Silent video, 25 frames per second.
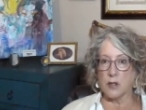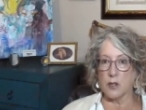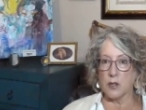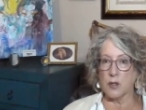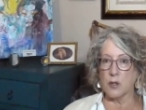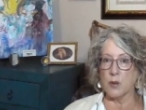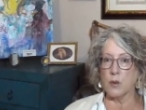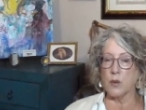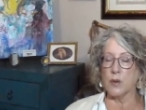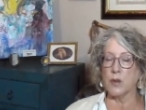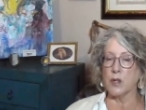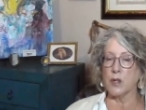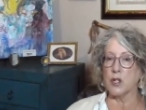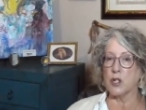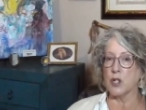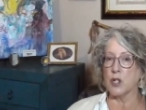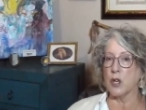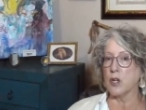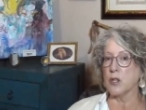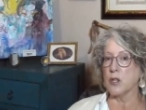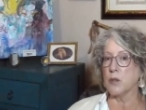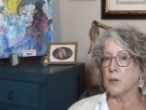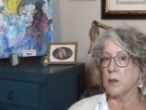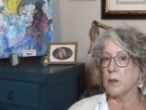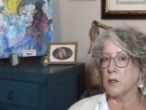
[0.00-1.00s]
to do with the
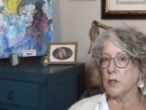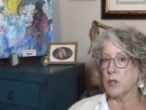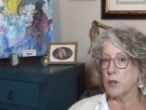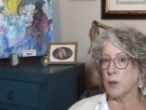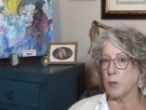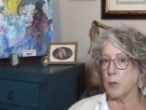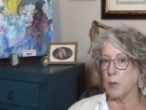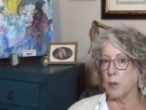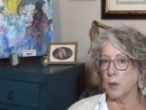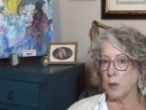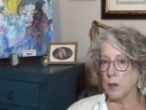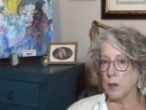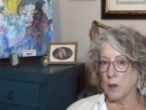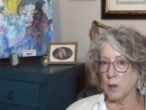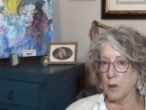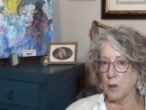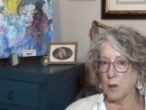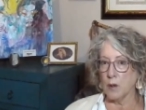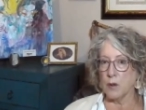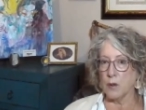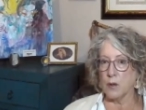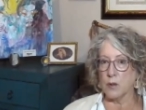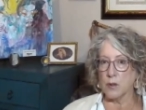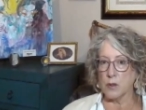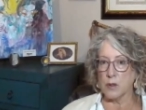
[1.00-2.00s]
judgments you're putting
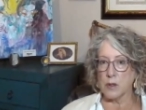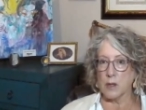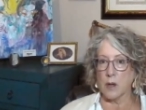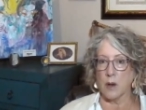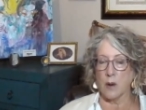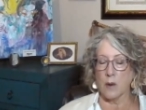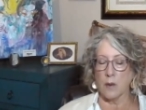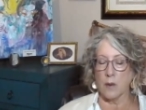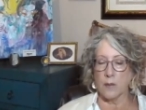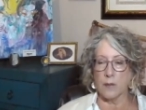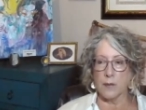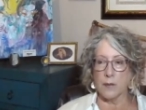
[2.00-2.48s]
on yourself.